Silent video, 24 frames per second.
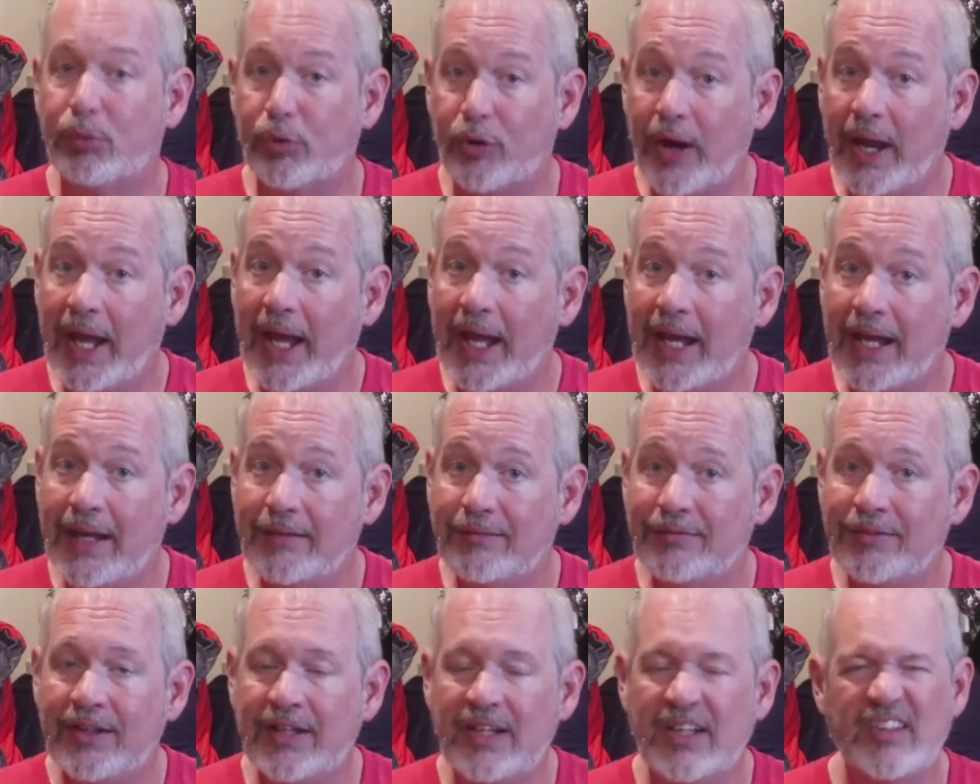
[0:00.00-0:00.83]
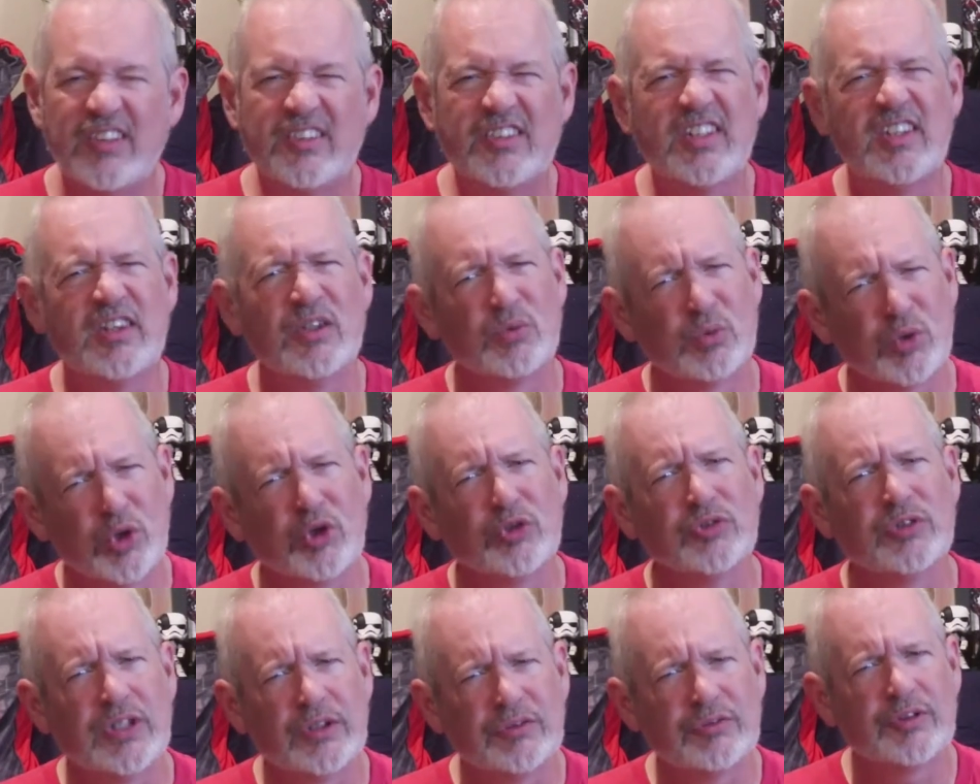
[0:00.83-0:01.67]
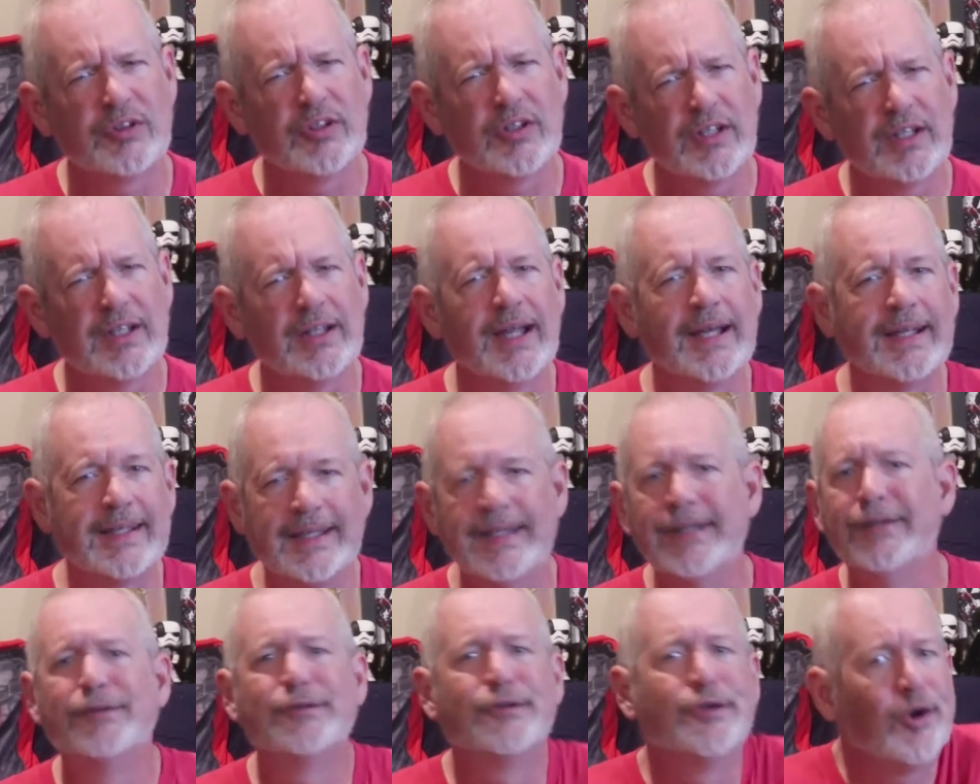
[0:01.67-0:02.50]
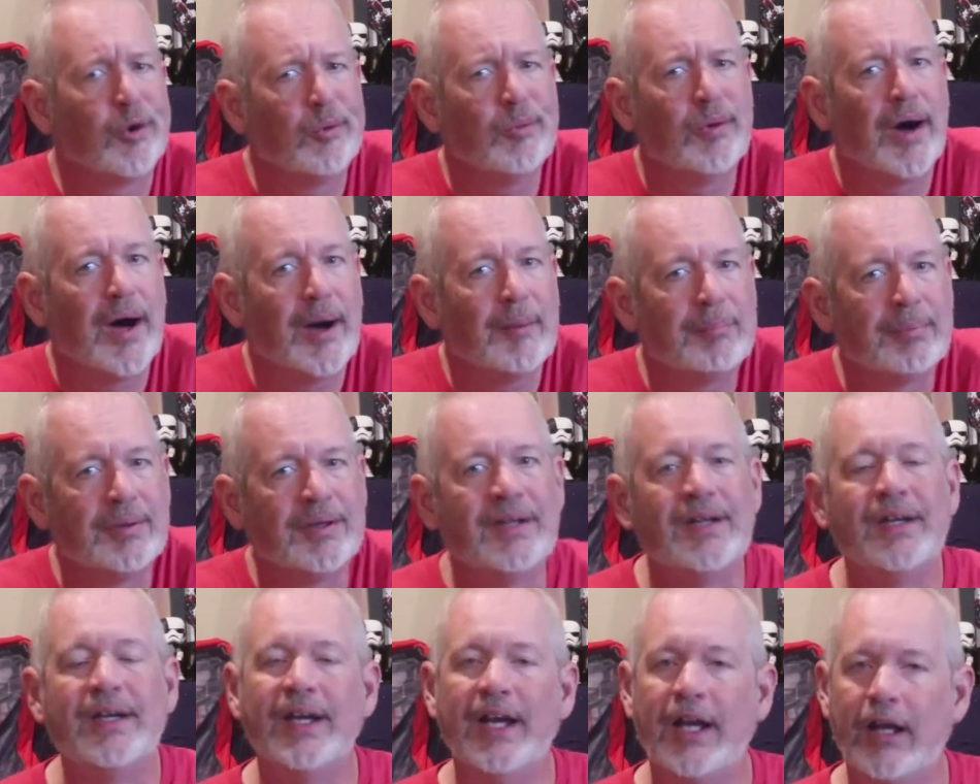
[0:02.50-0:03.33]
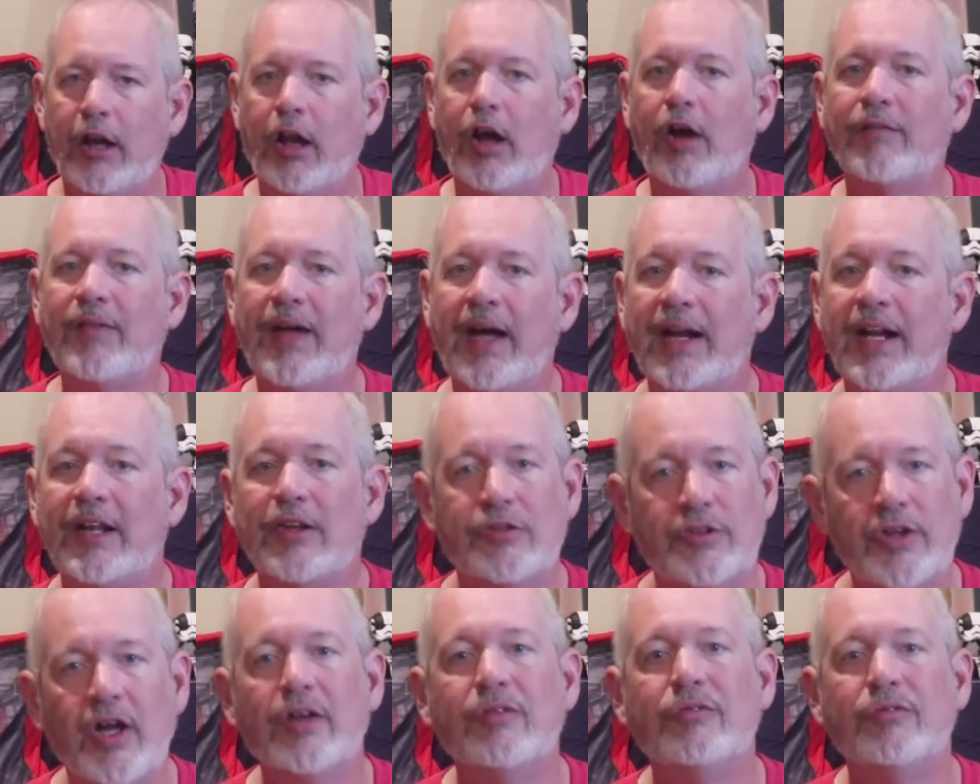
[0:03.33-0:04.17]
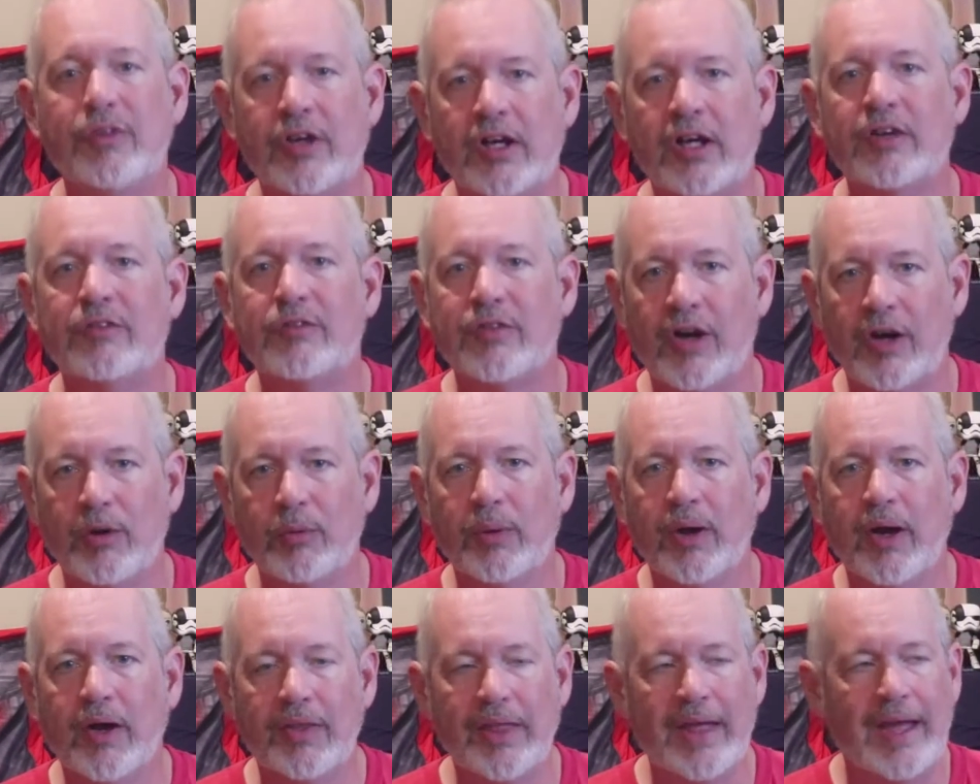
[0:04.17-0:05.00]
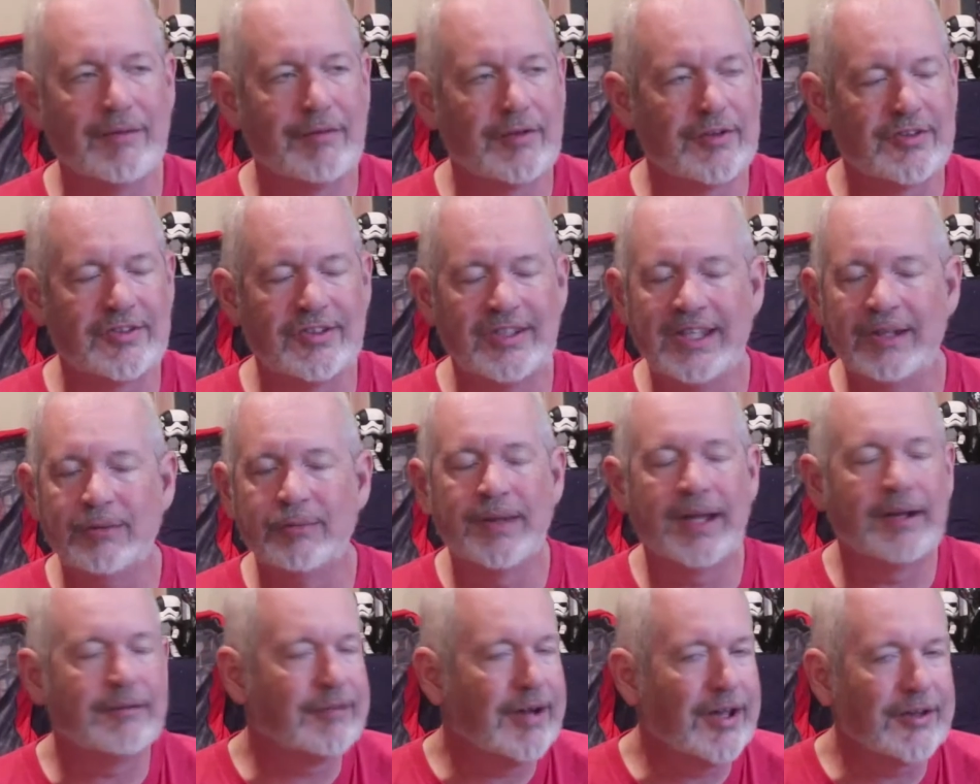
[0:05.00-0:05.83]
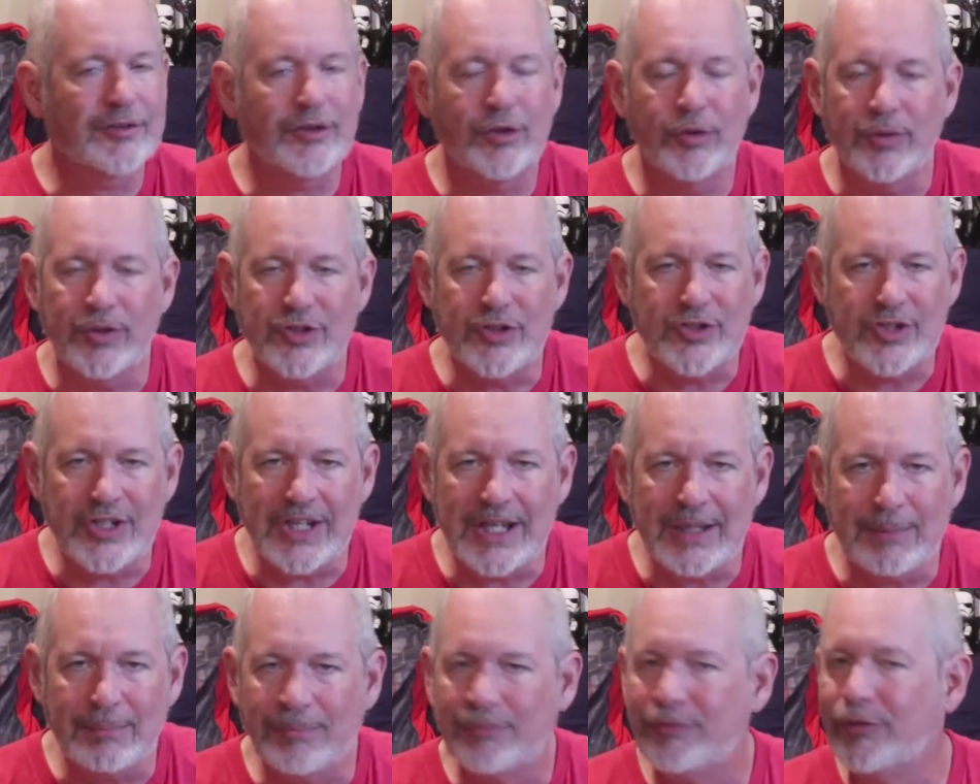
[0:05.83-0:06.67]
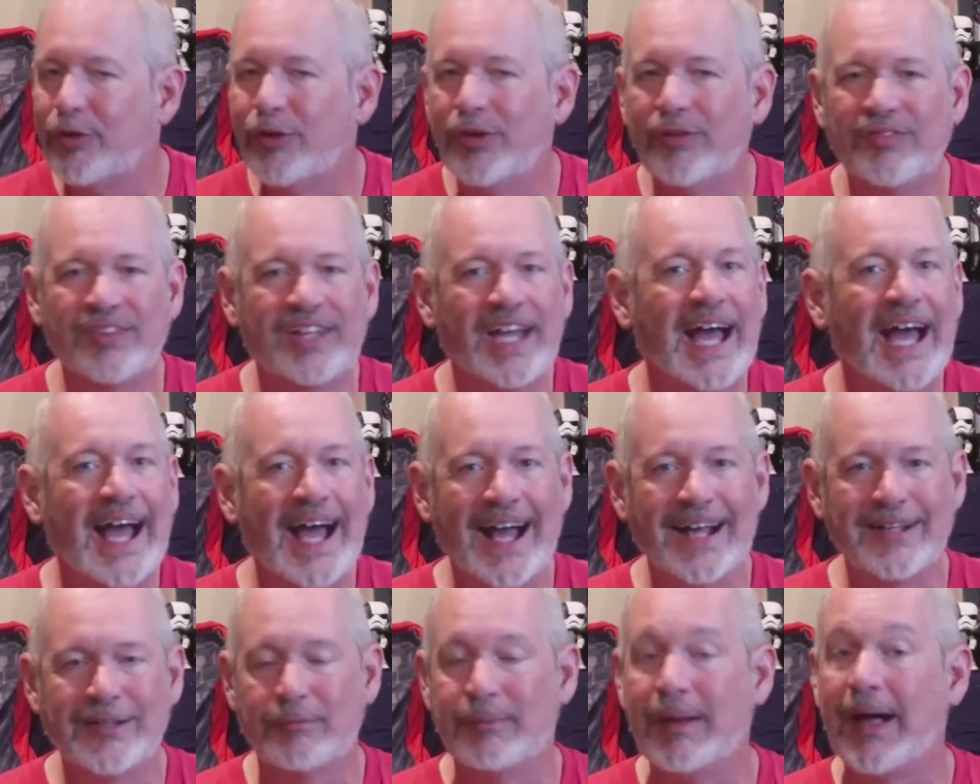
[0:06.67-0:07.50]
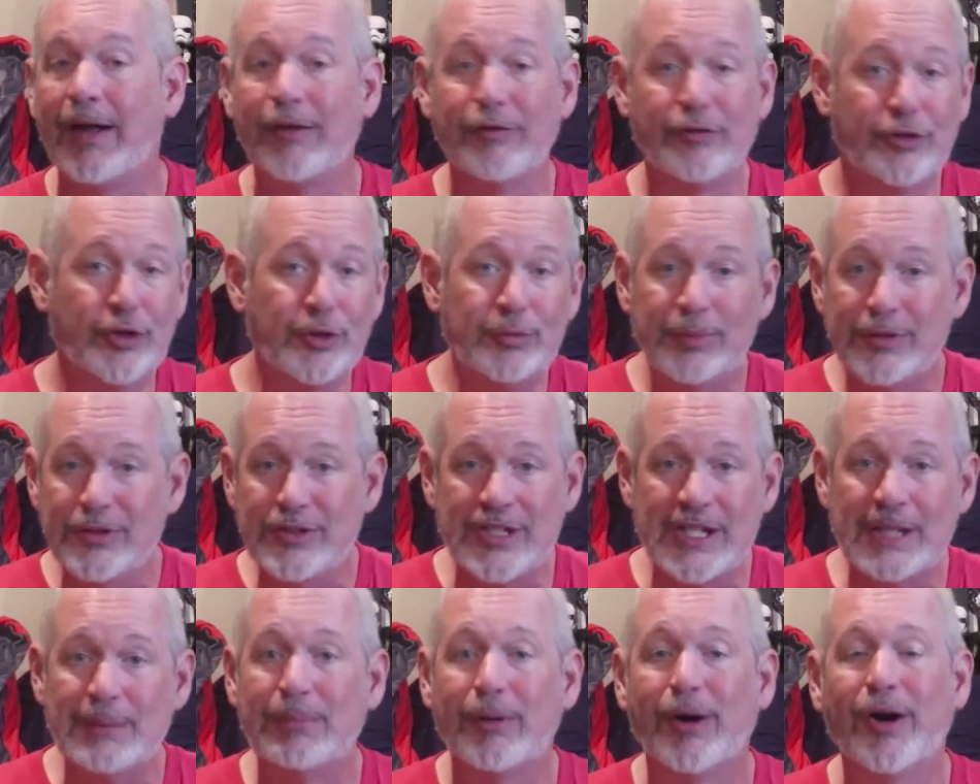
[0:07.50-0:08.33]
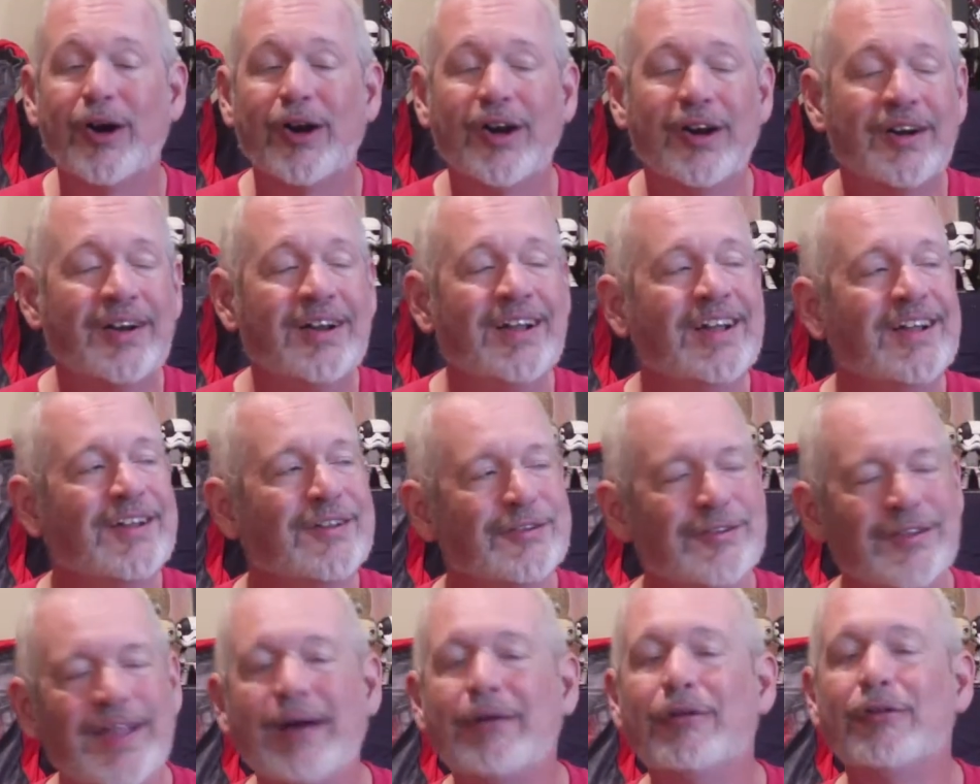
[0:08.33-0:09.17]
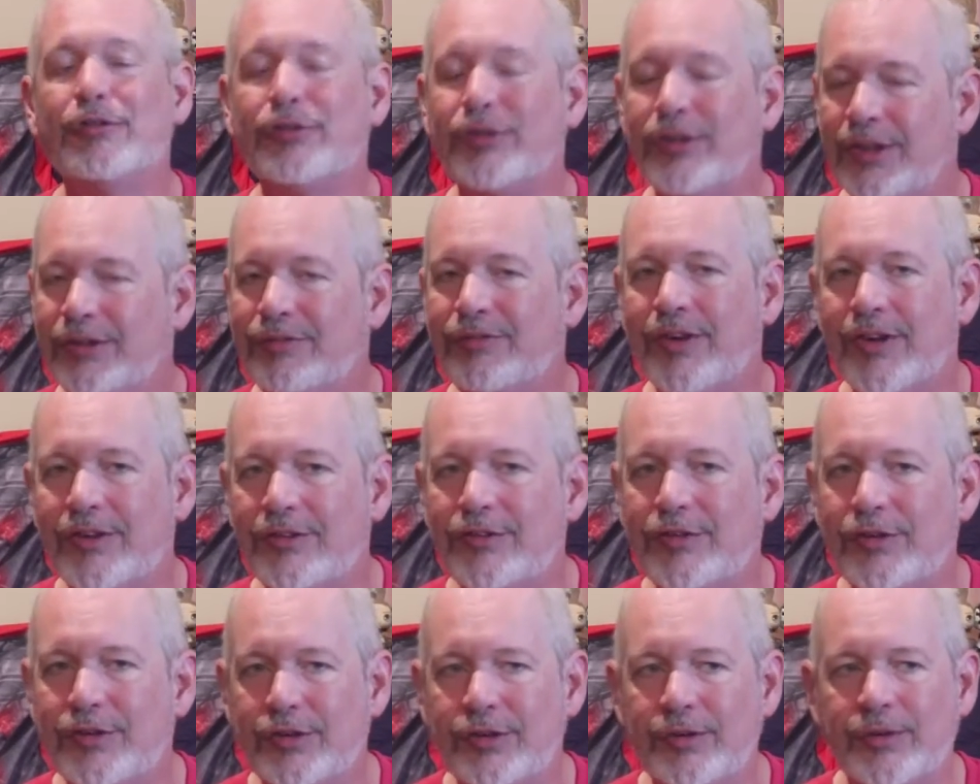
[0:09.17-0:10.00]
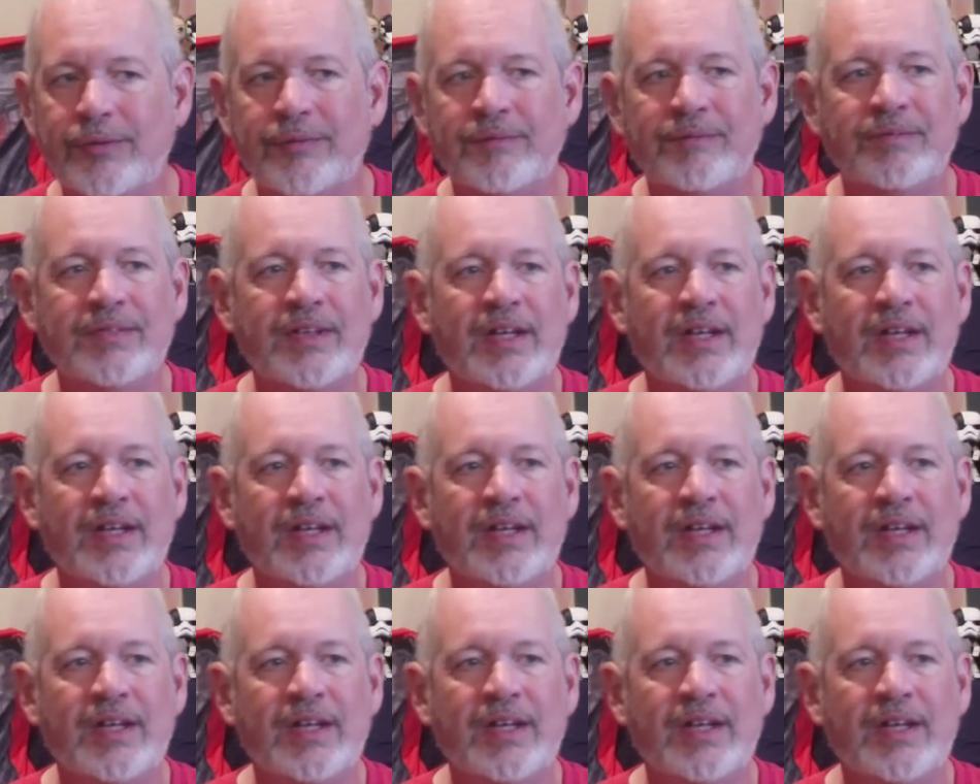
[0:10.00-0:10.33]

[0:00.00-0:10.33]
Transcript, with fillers: brave, see the world differently, like kids grow up and all of that is done very, very well. They have a scene where they rescue a sheep full of gags about how stupid sheep are. So that was really fun too.